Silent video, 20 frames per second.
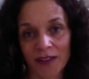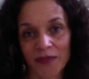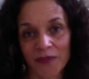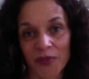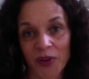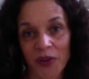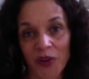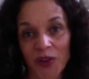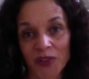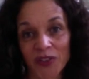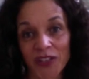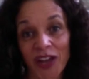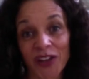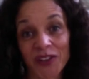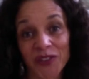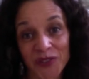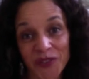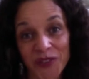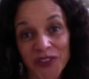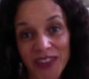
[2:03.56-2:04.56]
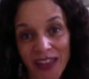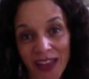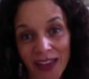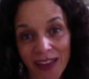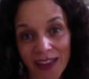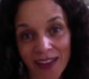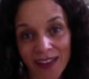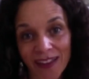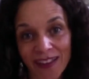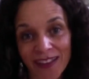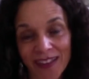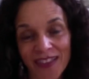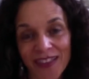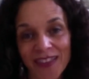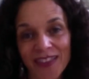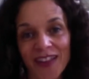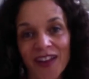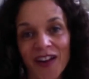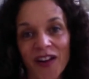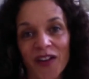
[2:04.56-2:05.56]
Because I do think
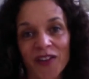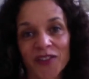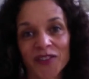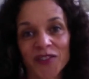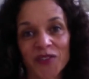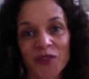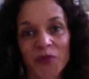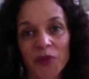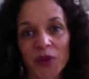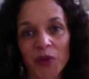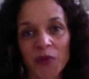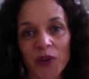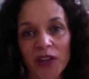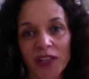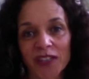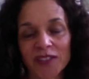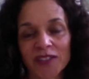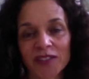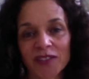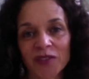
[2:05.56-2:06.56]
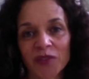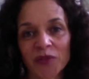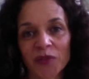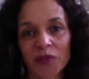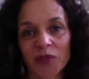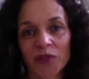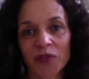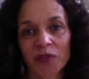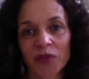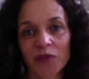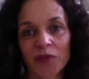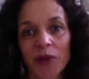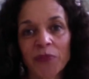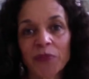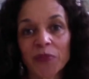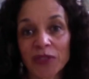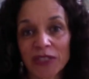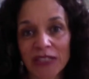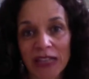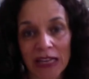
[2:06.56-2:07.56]
there are so many ways to
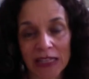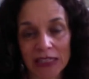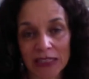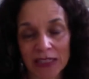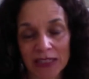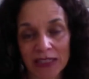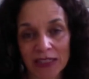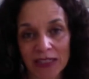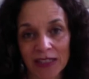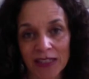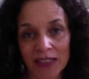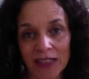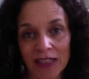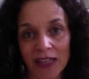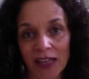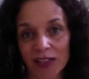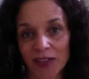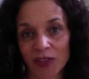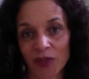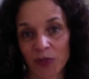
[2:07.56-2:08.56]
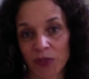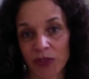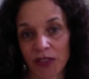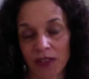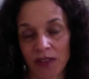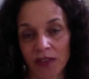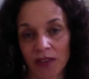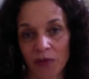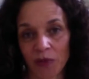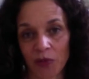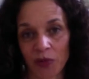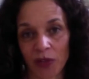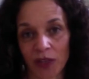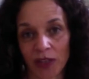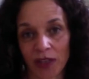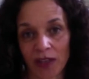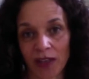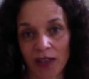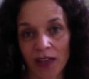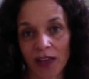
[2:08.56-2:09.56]
represent the LGBT
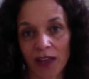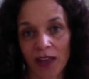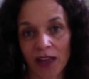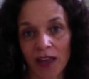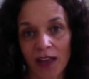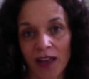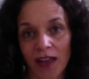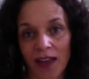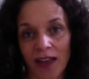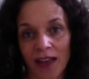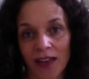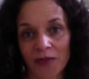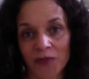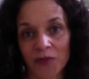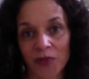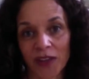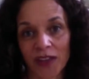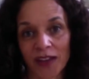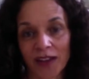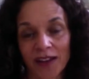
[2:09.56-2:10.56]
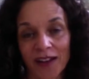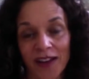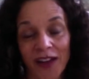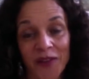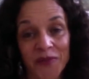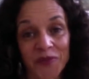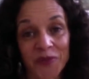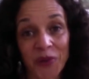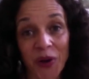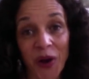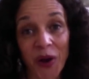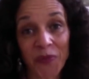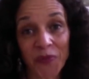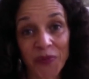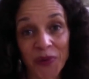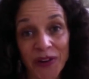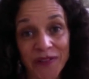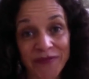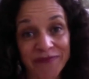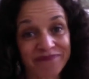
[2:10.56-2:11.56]
community. And when it comes to
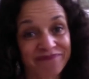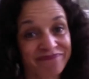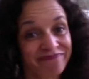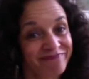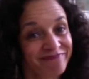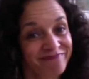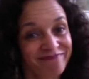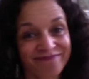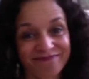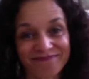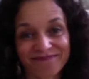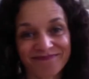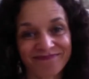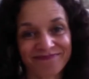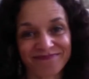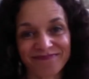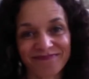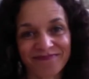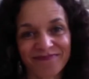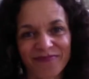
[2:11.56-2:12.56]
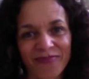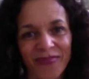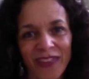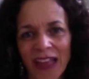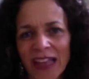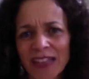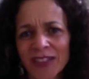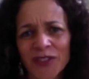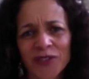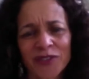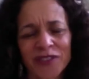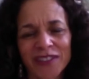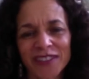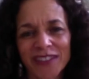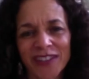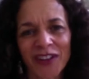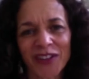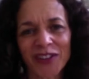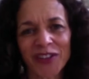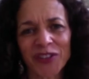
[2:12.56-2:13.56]
opera, it's usually
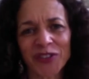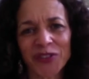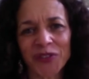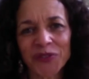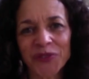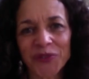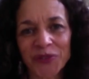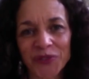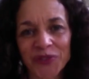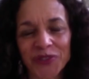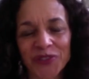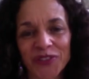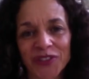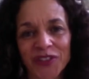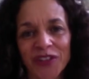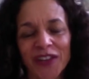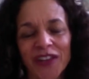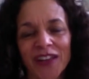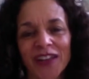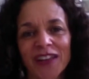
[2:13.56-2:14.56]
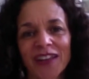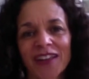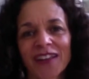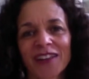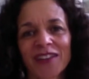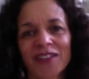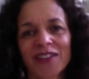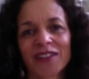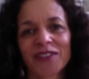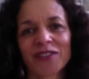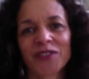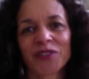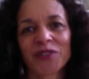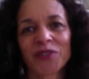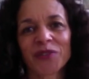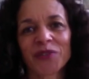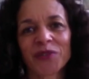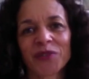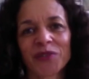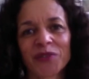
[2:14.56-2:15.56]
not used
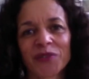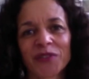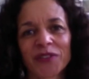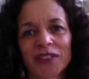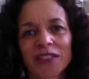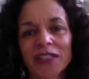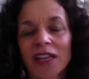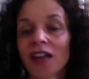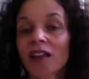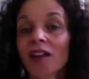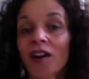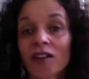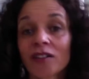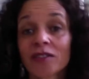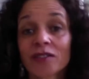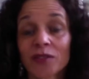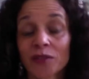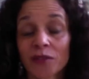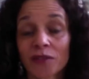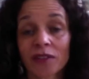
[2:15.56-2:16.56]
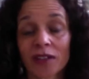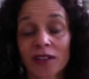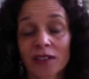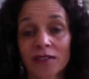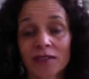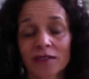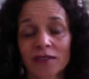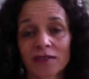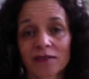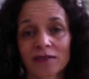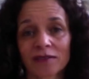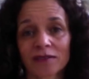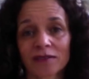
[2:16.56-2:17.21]
to tell our stories